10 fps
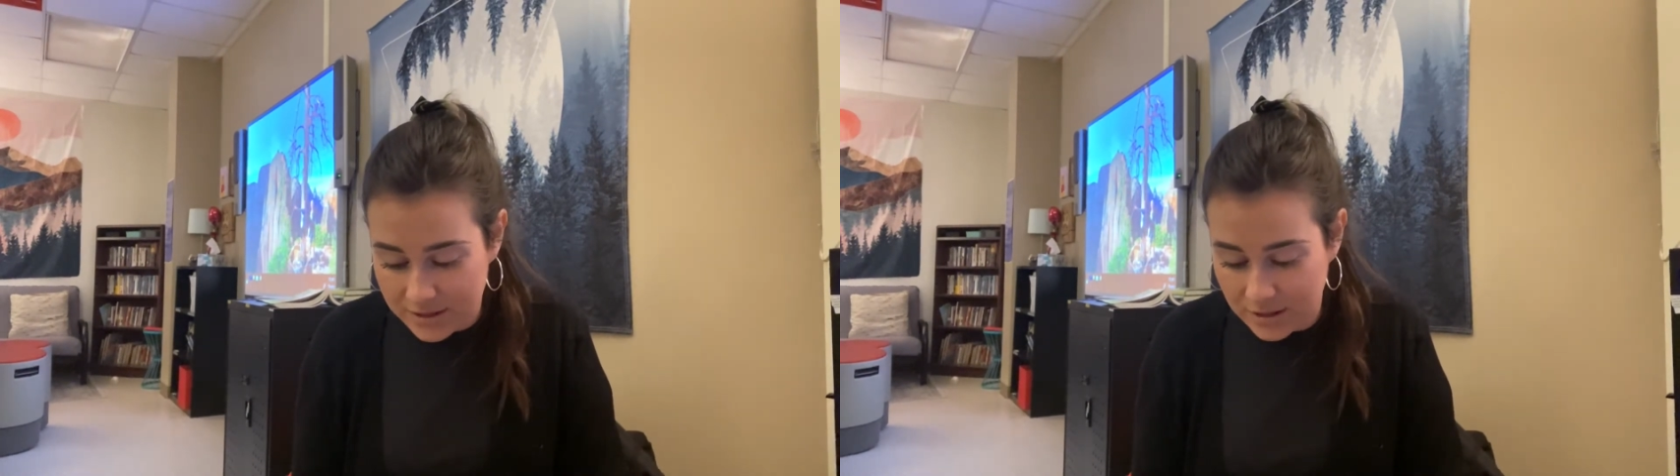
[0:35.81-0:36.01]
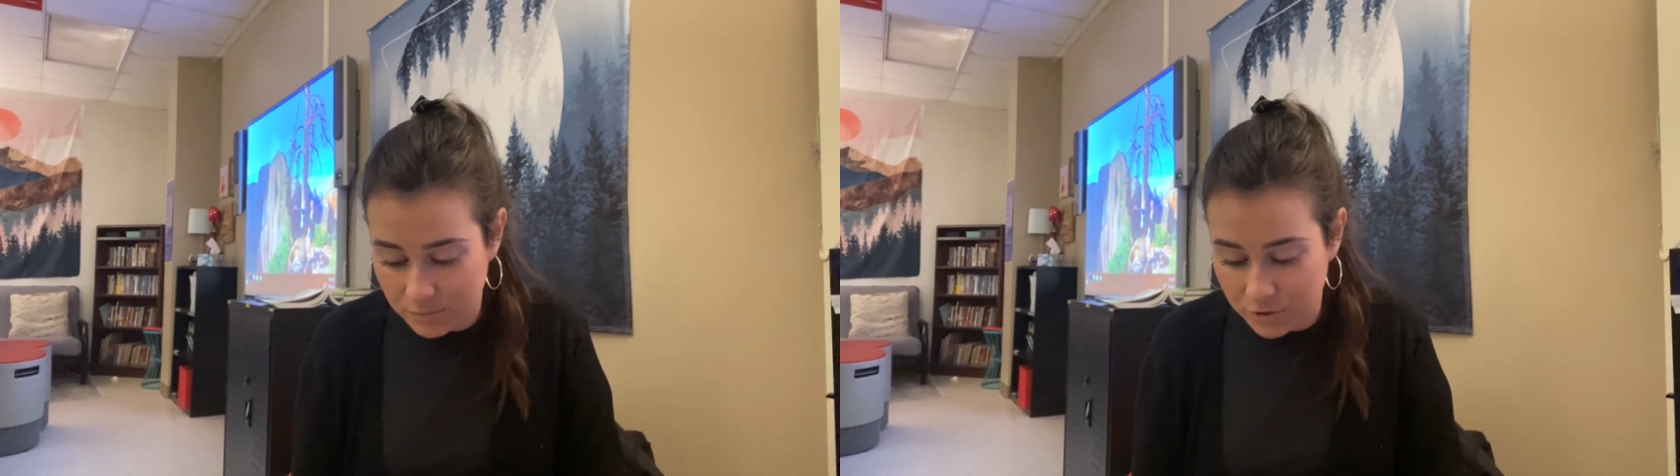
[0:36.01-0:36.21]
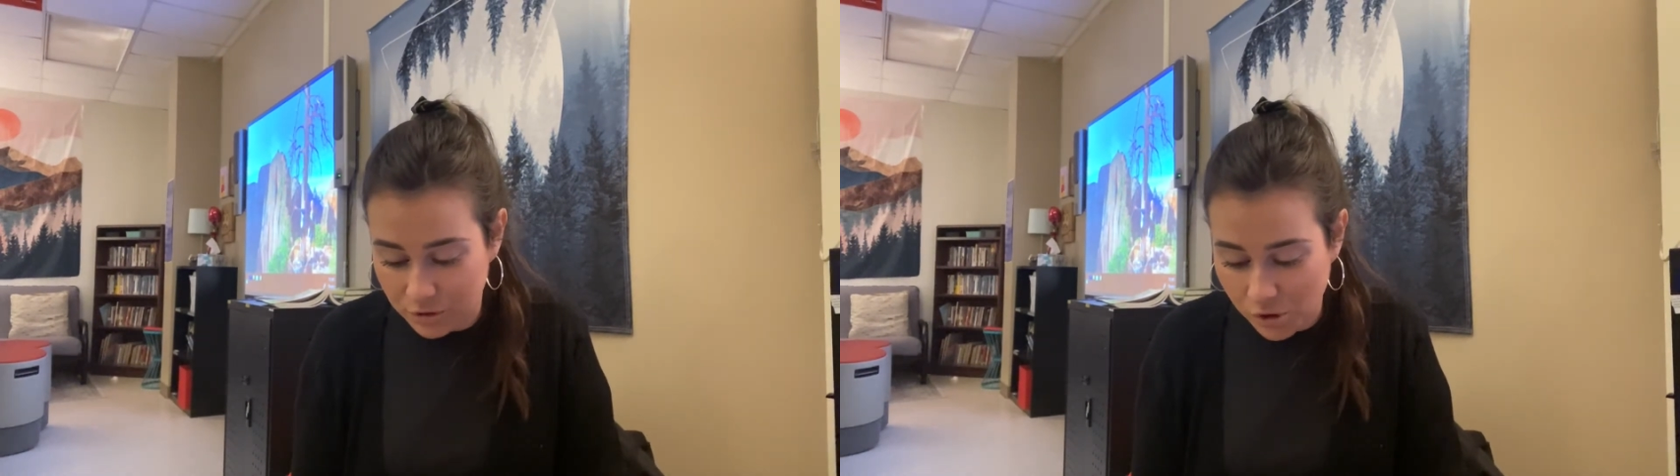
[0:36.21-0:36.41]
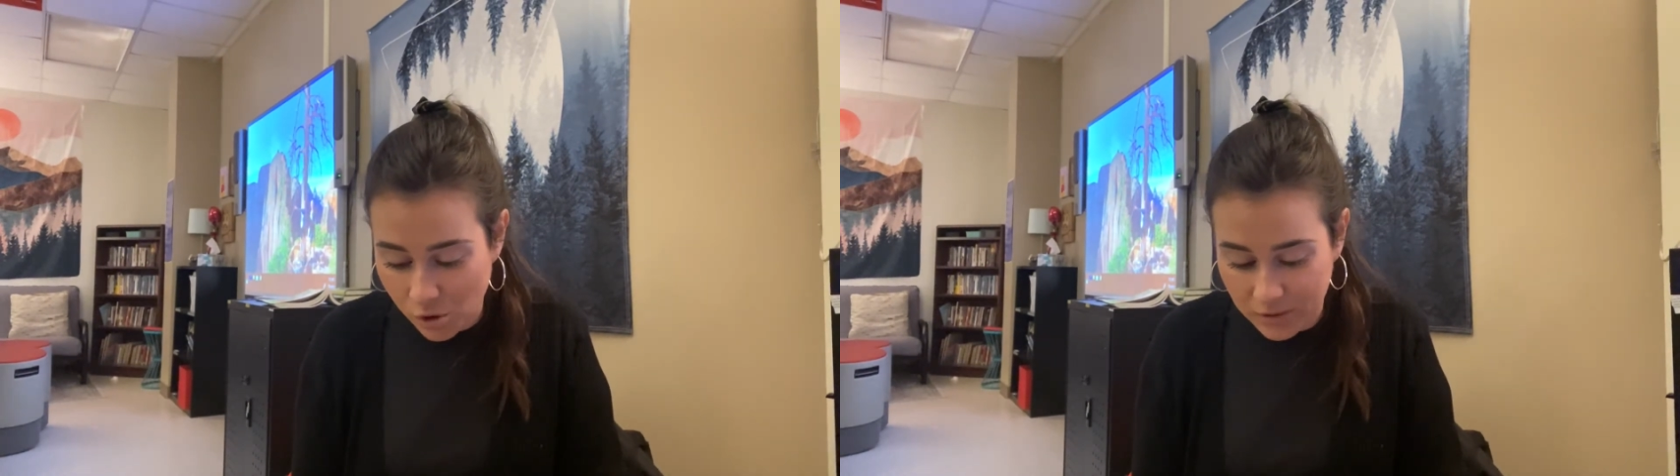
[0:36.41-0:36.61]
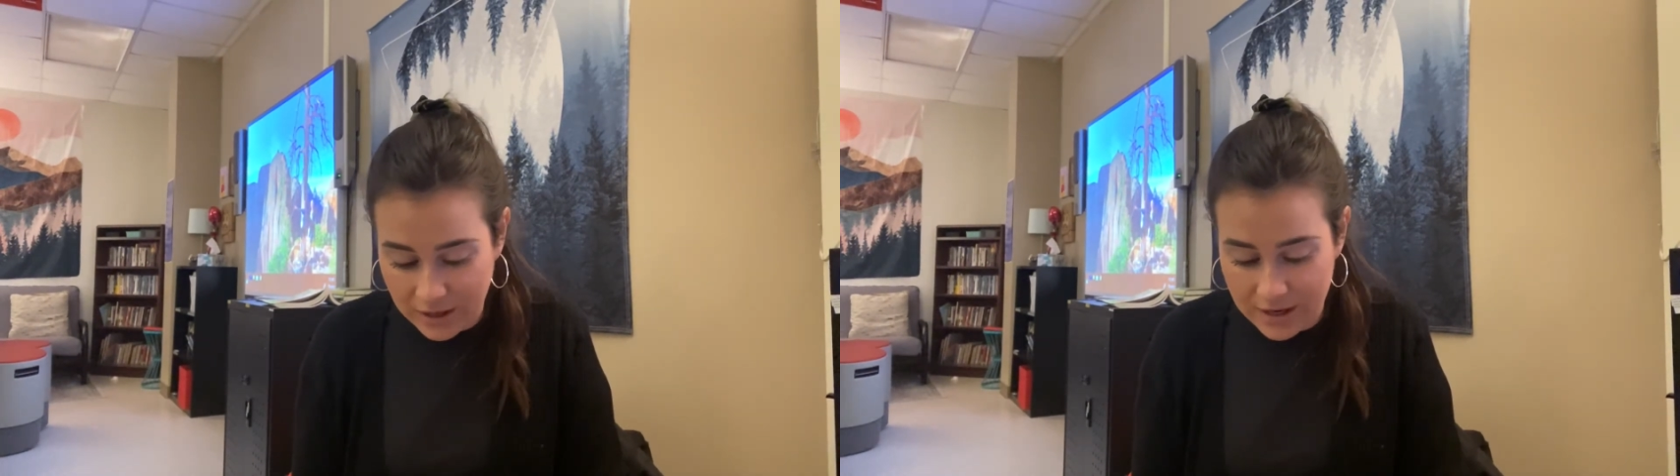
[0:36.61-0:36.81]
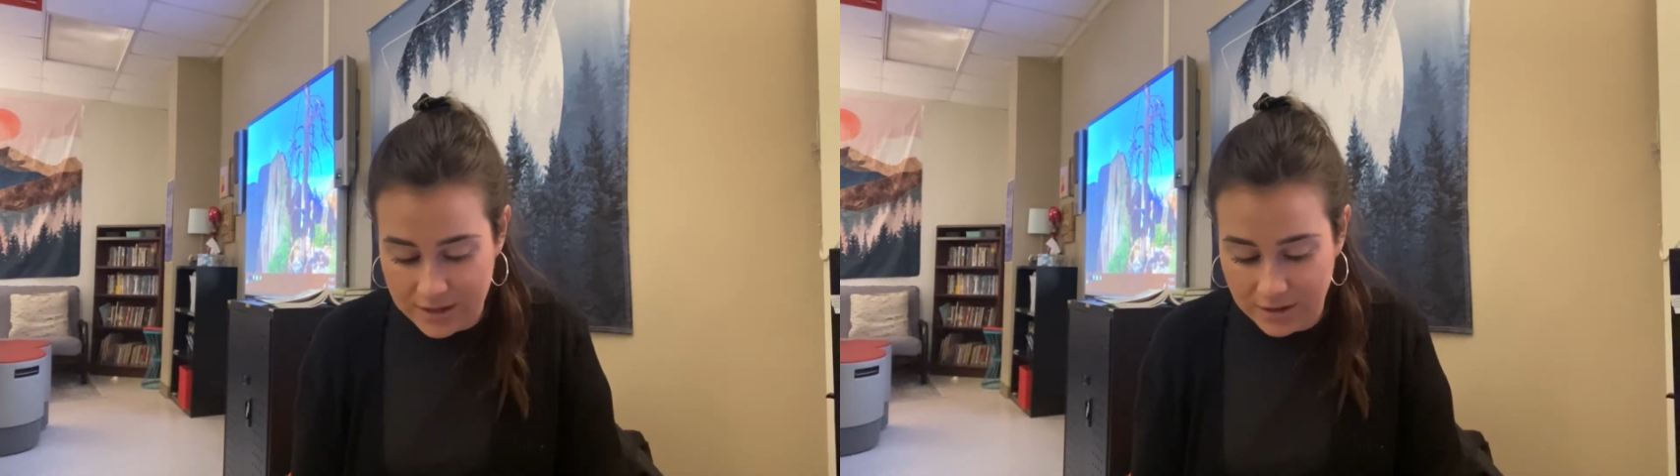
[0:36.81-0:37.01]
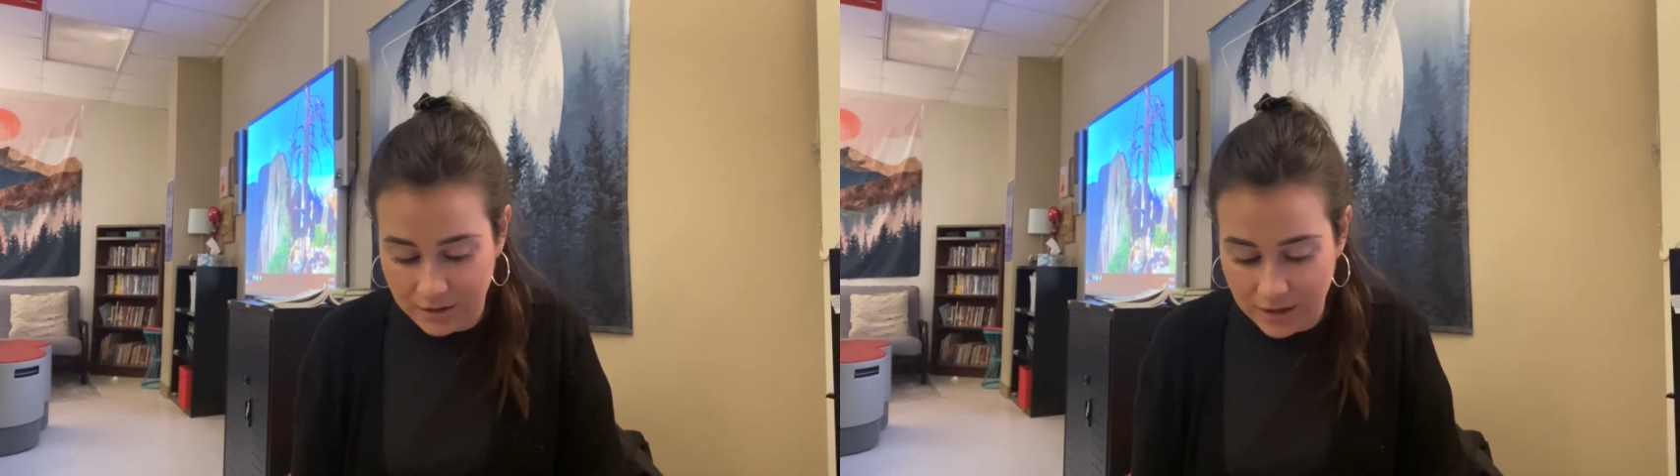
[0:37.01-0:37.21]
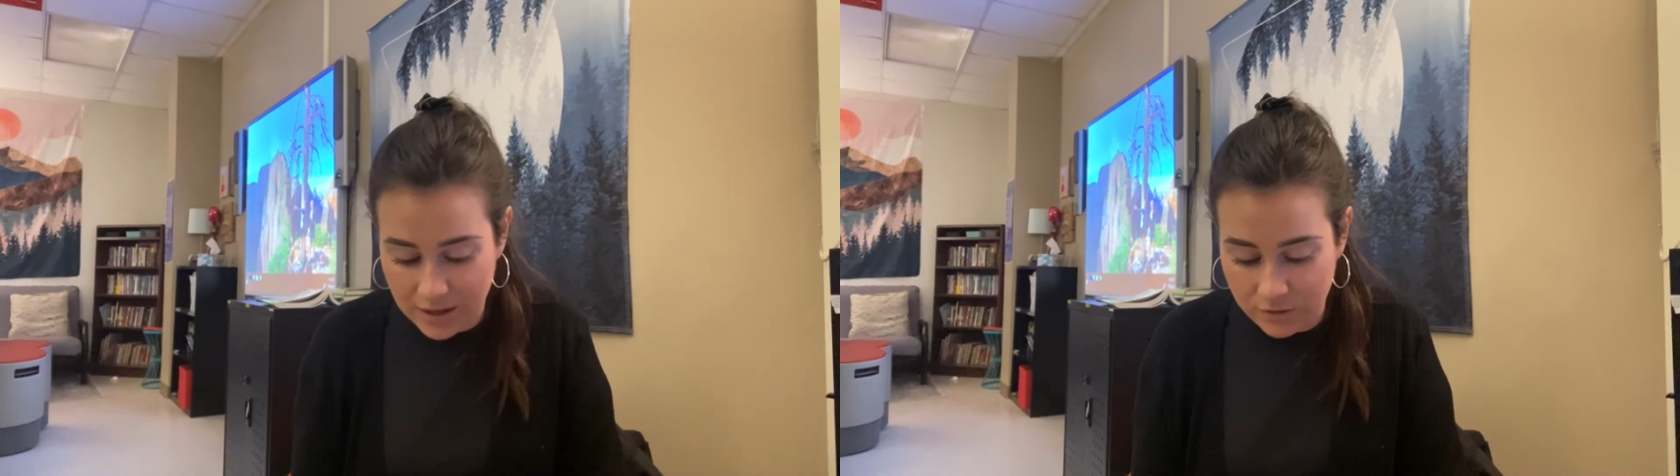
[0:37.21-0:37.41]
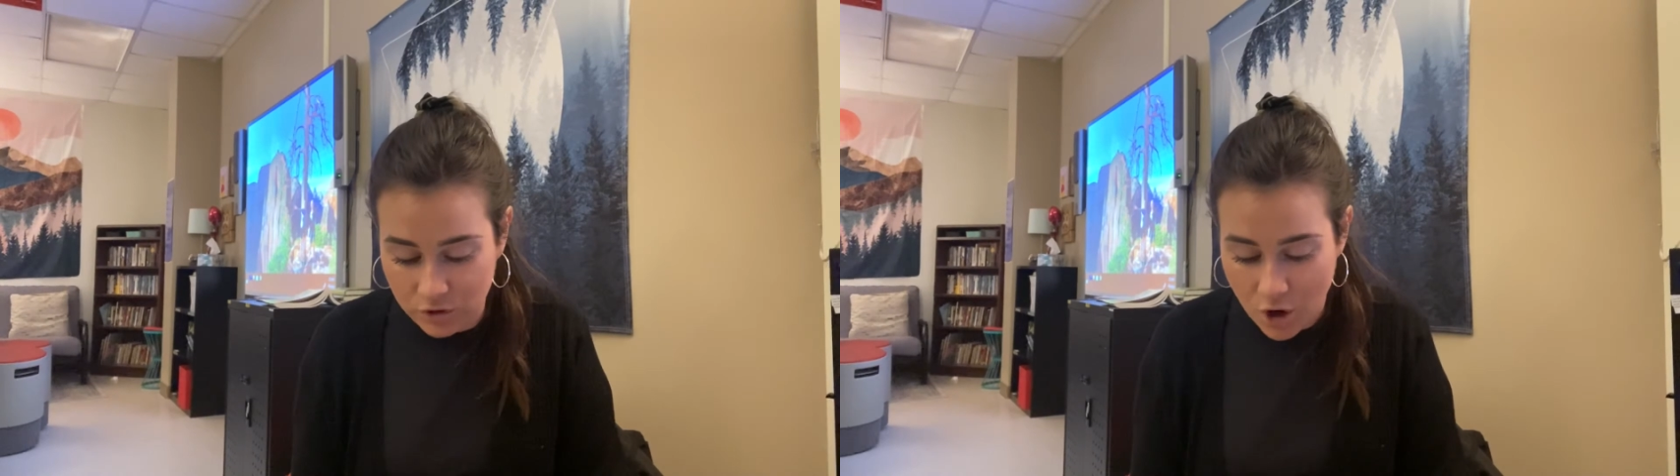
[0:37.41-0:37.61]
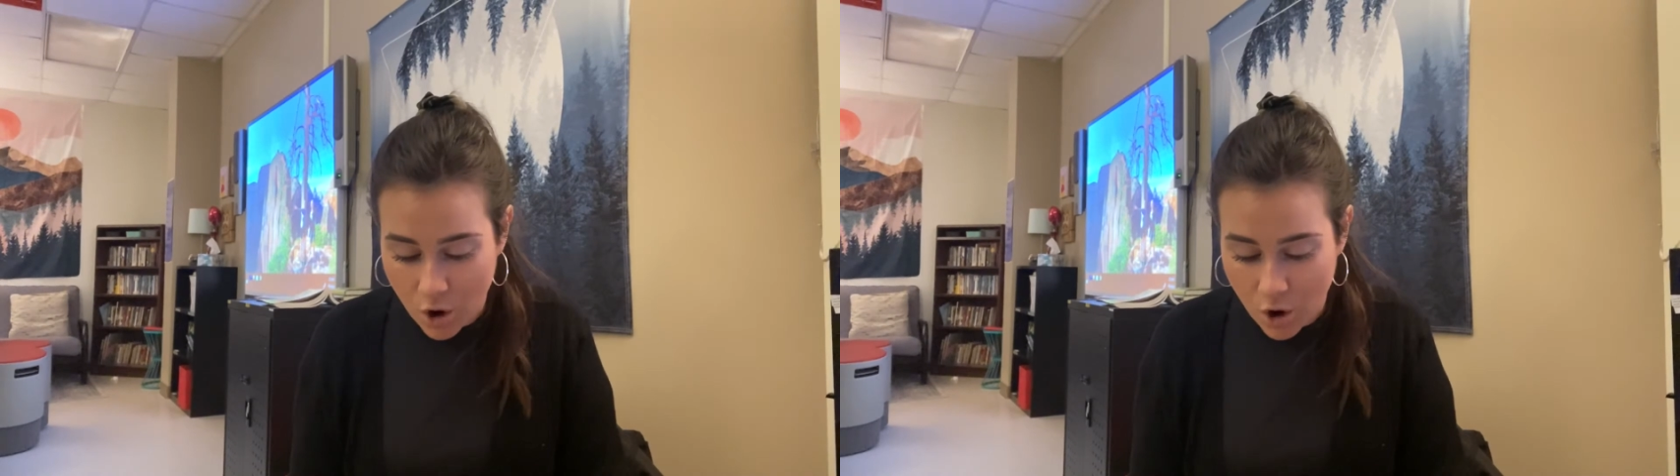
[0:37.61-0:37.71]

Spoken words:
them slowly into the leaves,